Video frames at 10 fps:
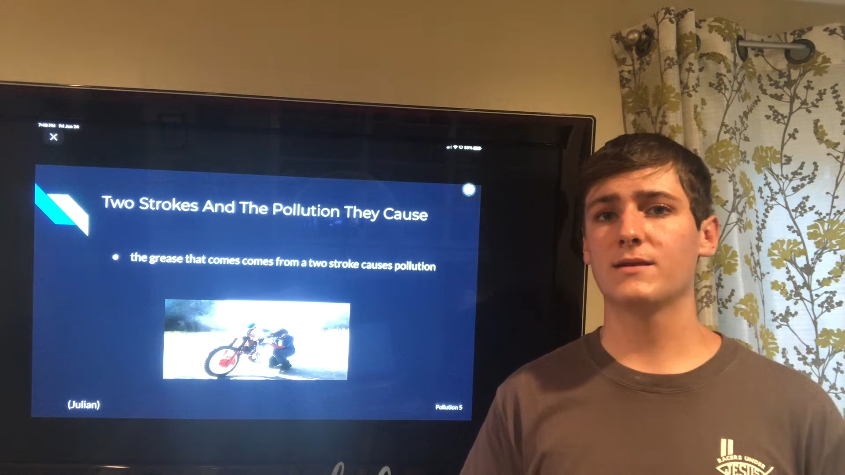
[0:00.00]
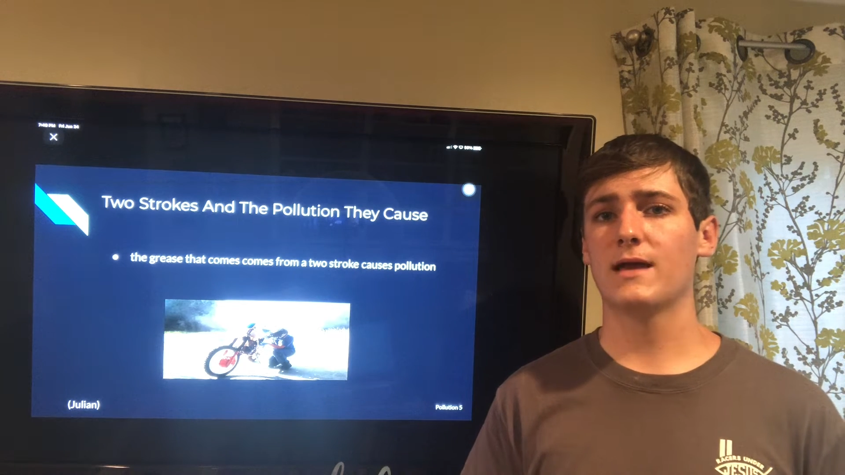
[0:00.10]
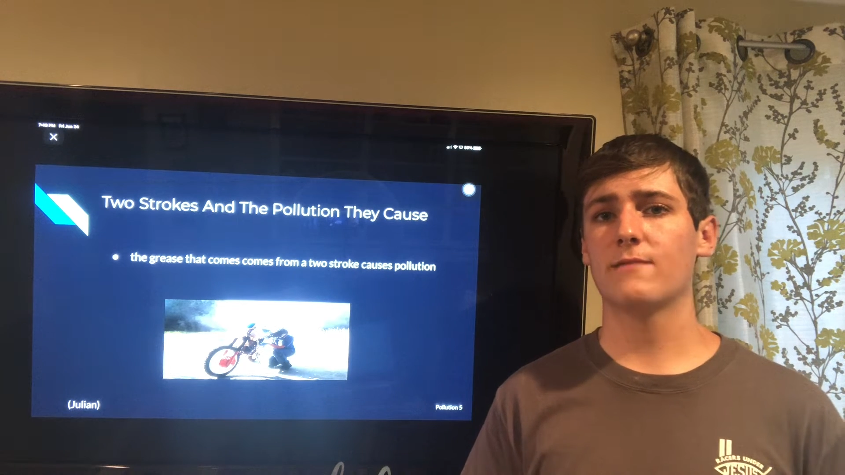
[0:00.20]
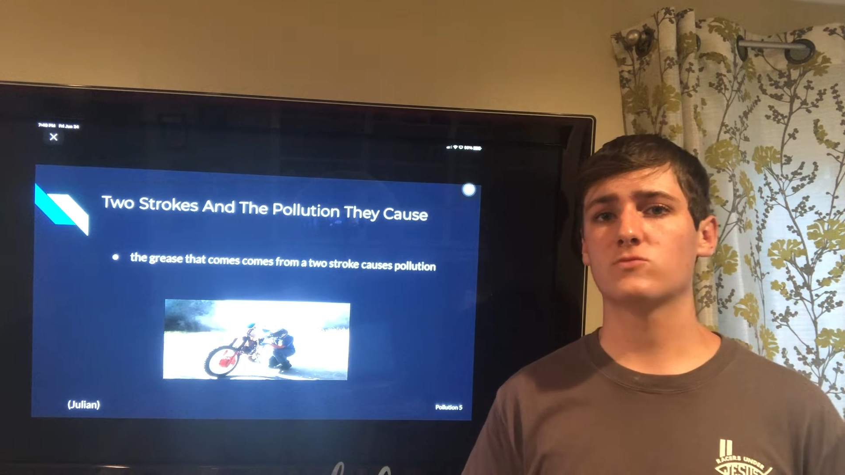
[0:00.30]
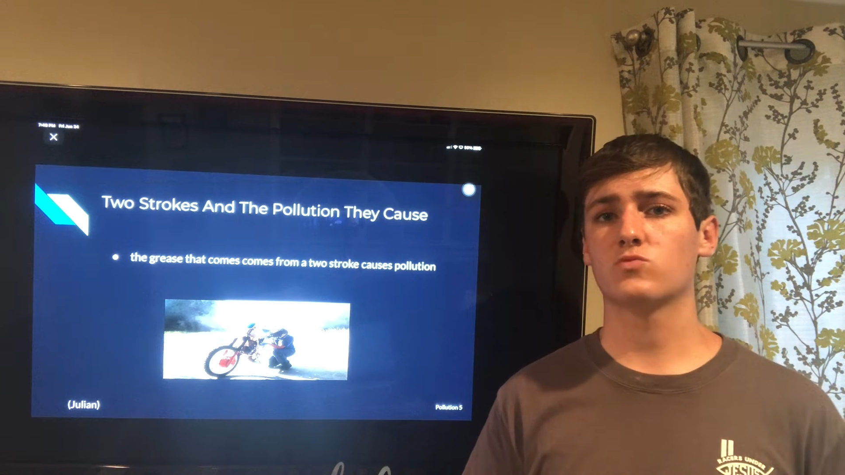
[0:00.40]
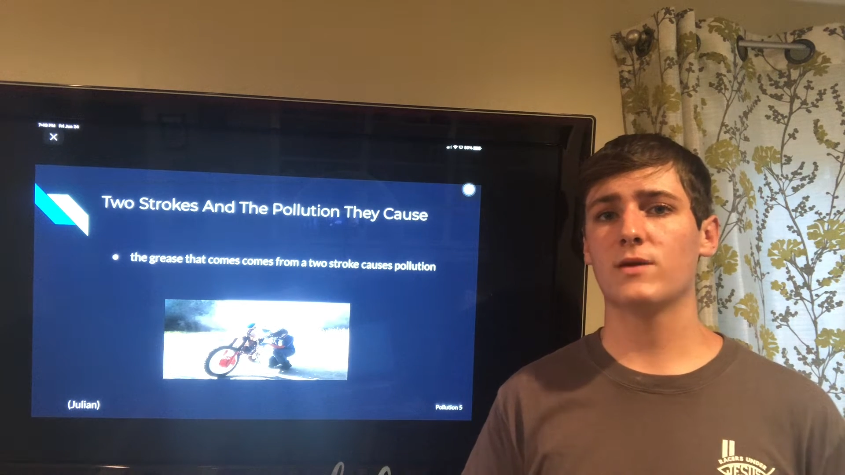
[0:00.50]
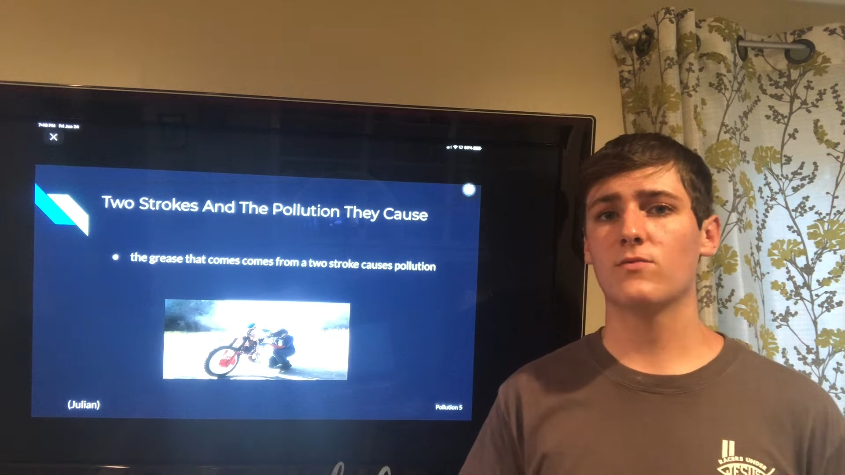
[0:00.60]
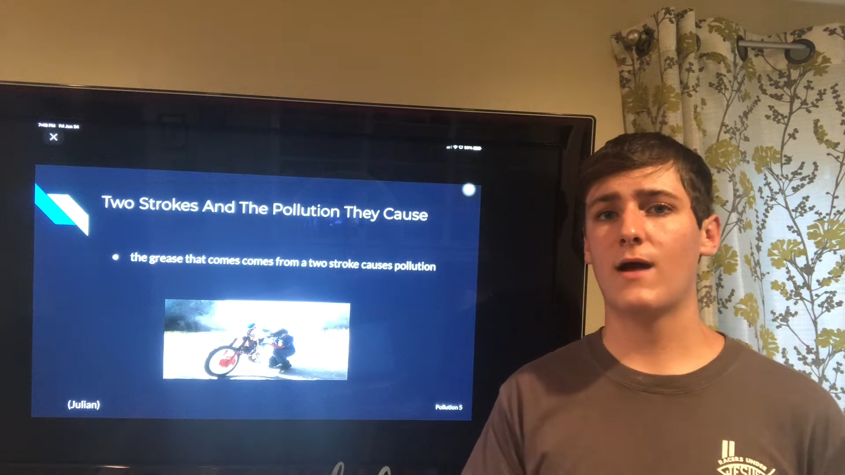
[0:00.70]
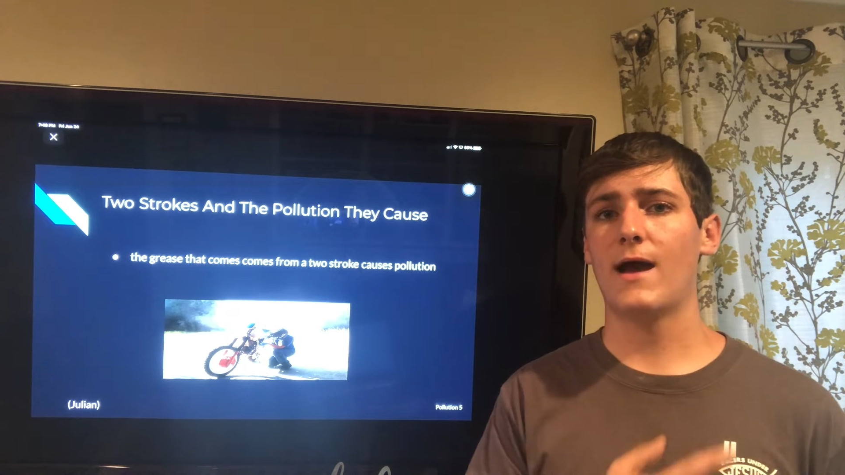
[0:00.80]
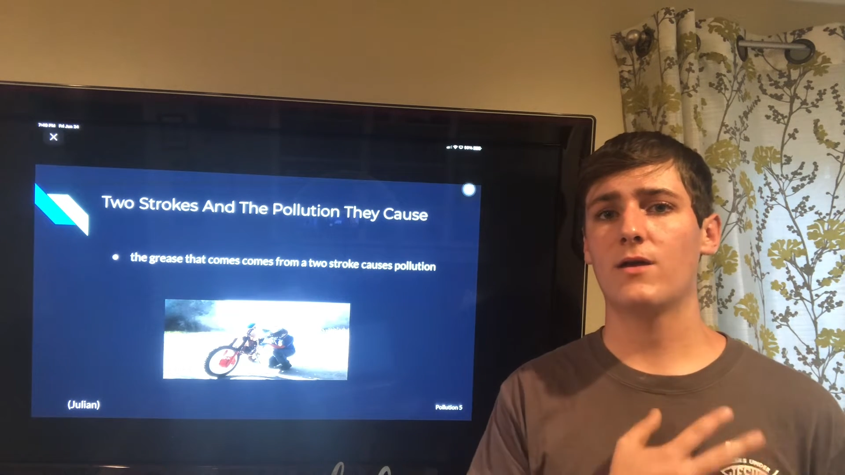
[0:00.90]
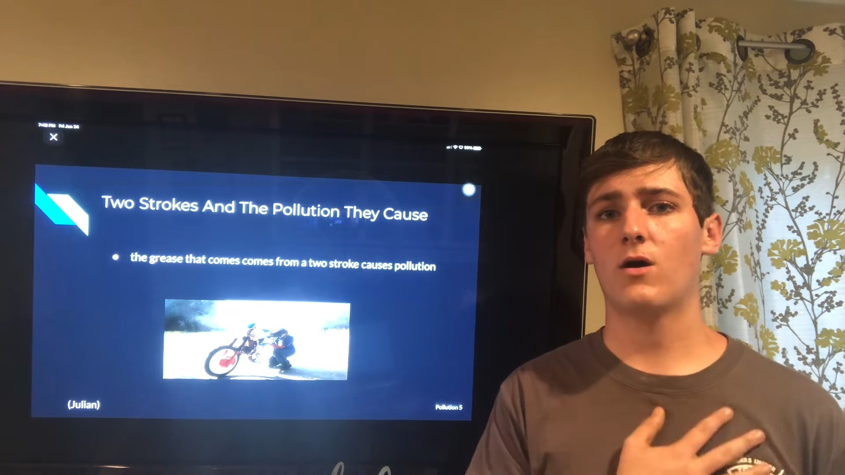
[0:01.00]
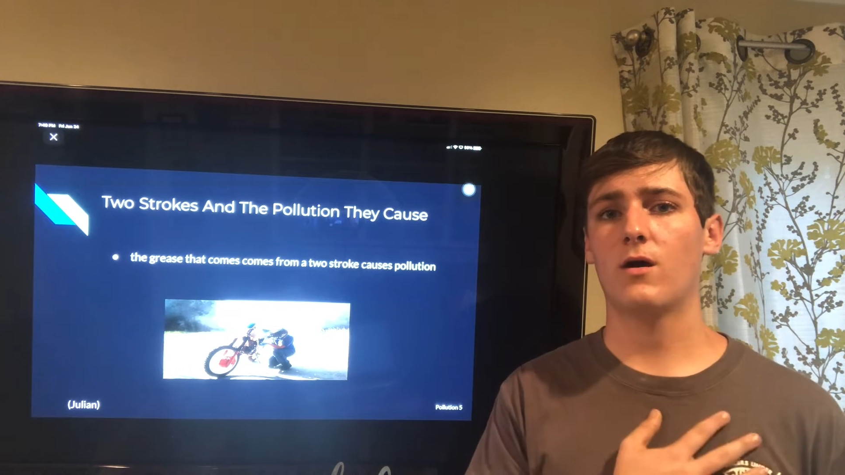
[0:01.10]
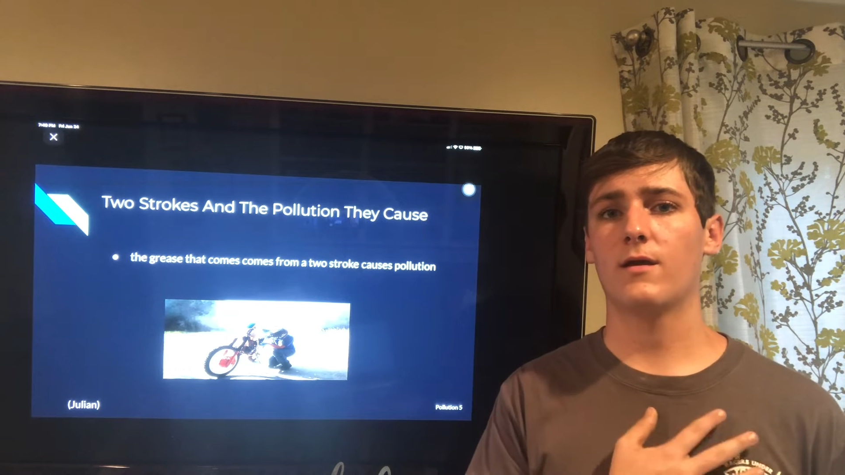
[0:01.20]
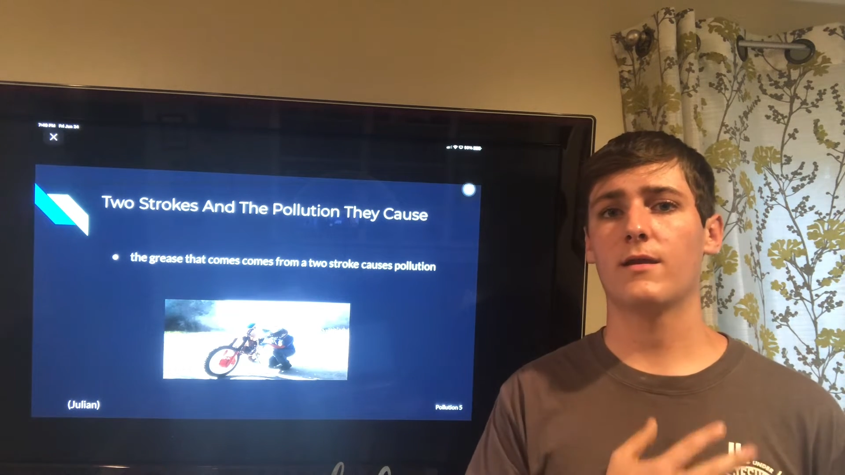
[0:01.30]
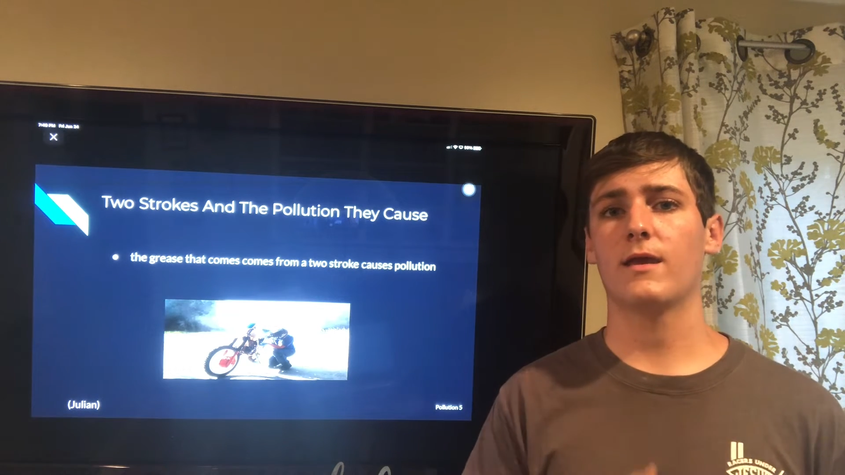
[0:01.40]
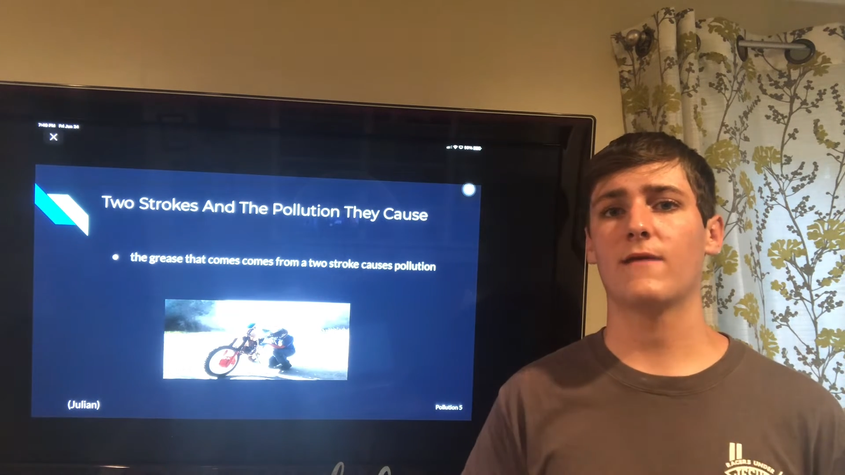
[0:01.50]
times we ride on